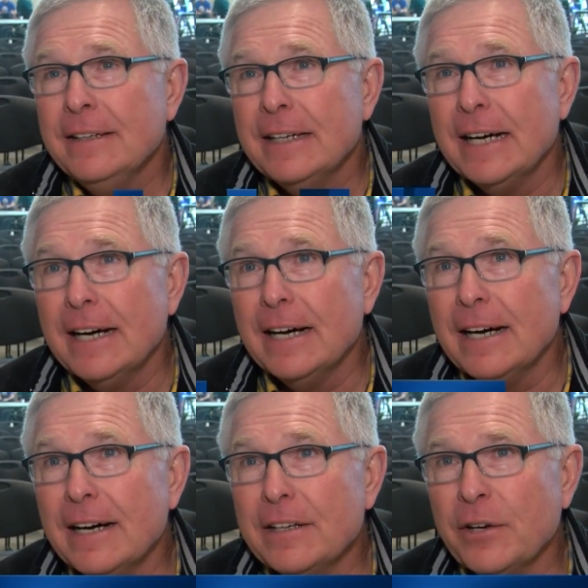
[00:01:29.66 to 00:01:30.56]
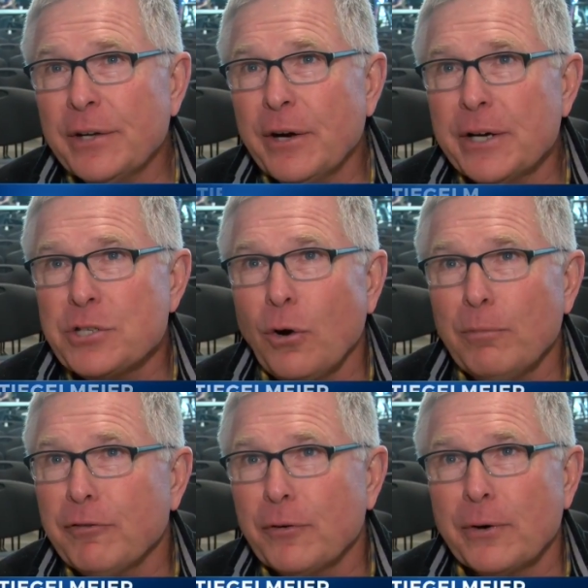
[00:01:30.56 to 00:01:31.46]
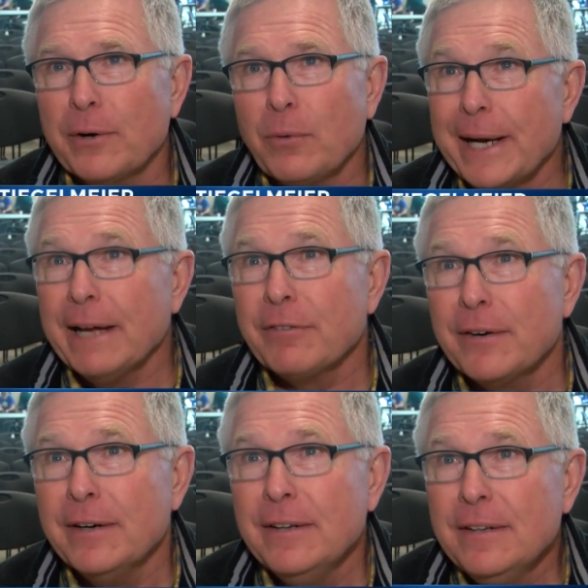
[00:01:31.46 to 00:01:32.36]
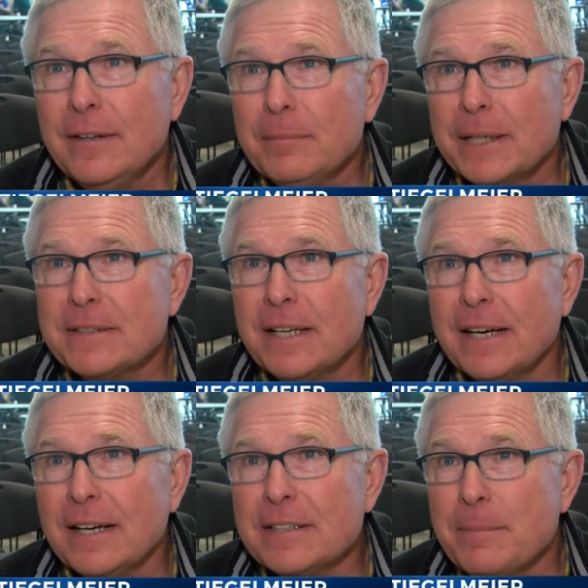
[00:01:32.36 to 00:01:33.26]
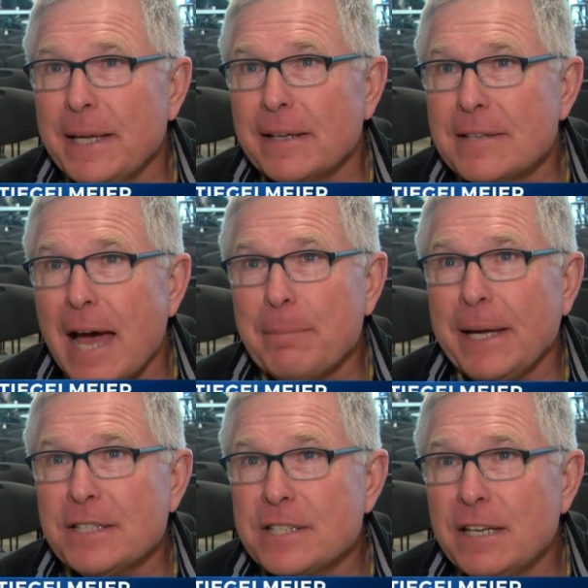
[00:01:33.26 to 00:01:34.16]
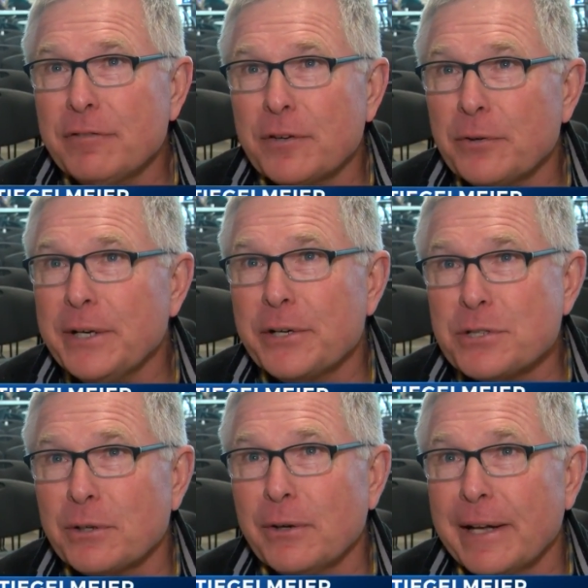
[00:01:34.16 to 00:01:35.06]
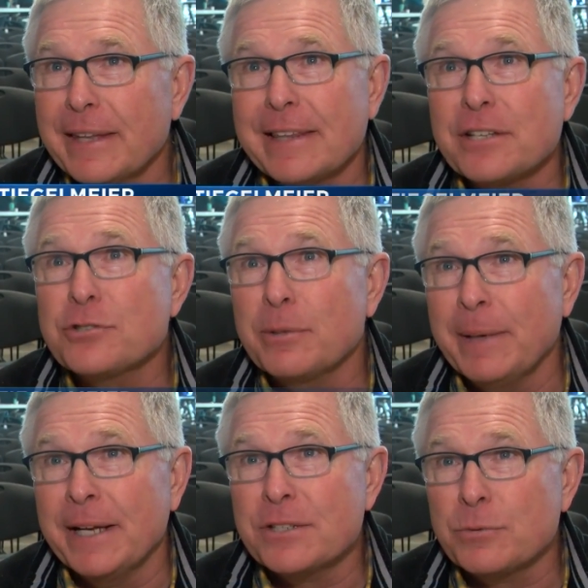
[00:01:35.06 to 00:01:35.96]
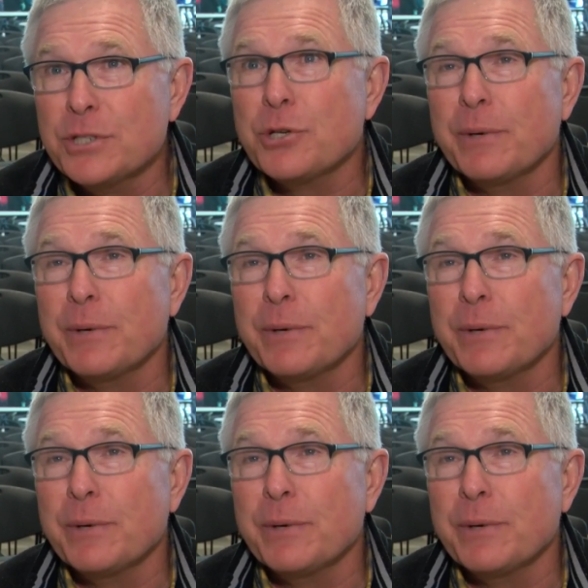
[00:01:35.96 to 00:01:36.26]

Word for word: uh, you know, you always hope for whatever, but uh, to be a top eight seed for three years in a row, I think that's tremendous, and we should